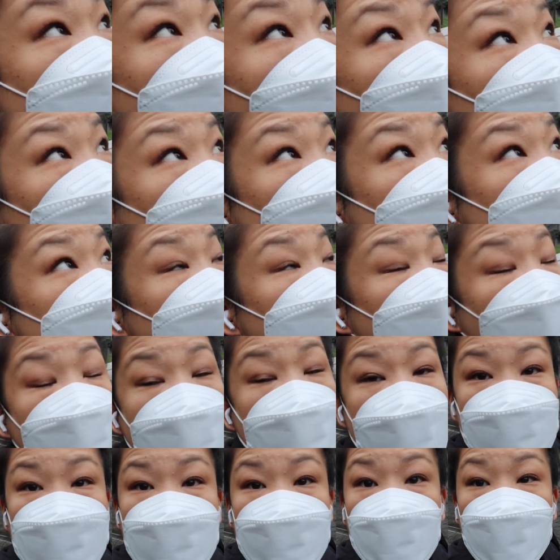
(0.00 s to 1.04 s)
also these like
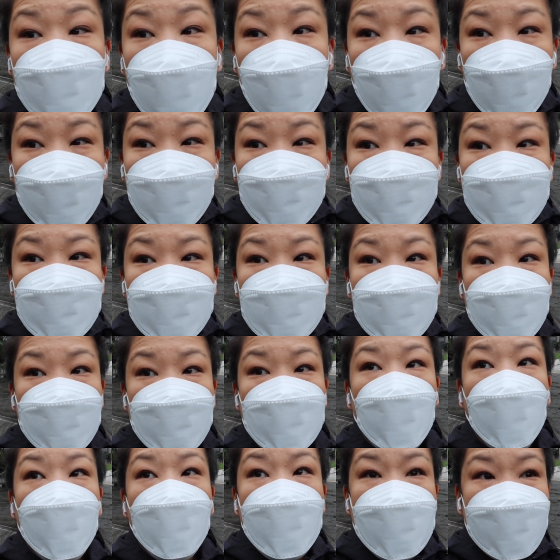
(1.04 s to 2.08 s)
amazing parks in
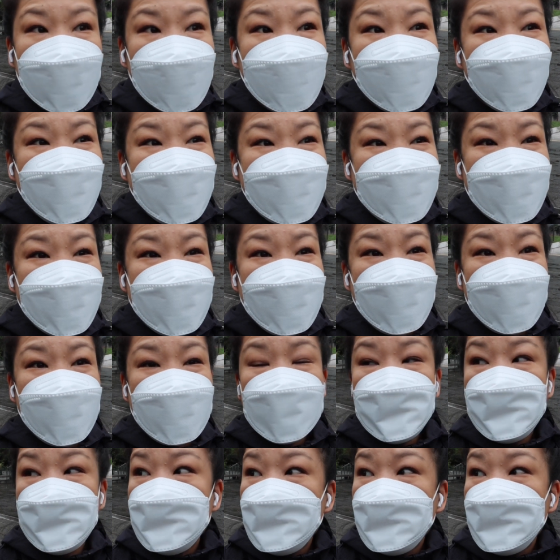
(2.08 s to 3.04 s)
the middle of the city,